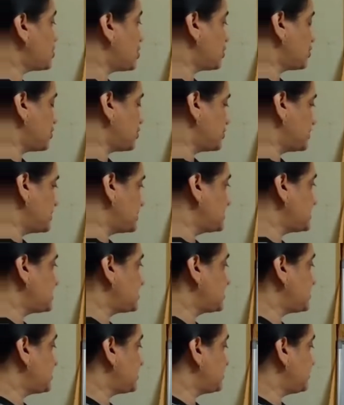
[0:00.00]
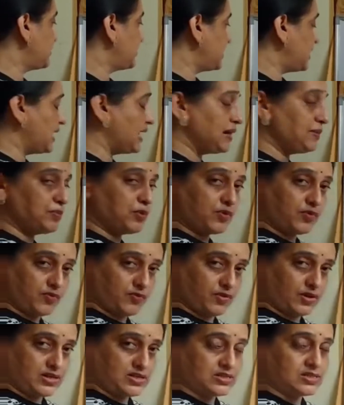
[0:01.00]
documents with the help
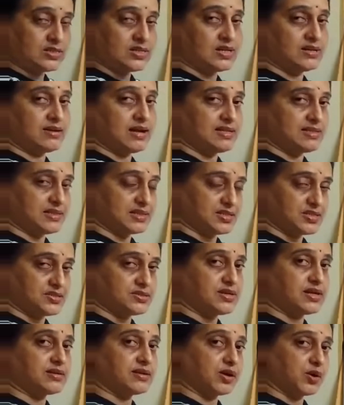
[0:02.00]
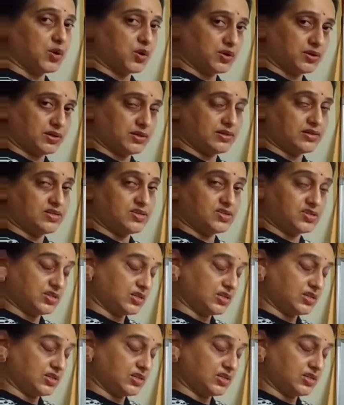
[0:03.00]
of which transactions are recorded in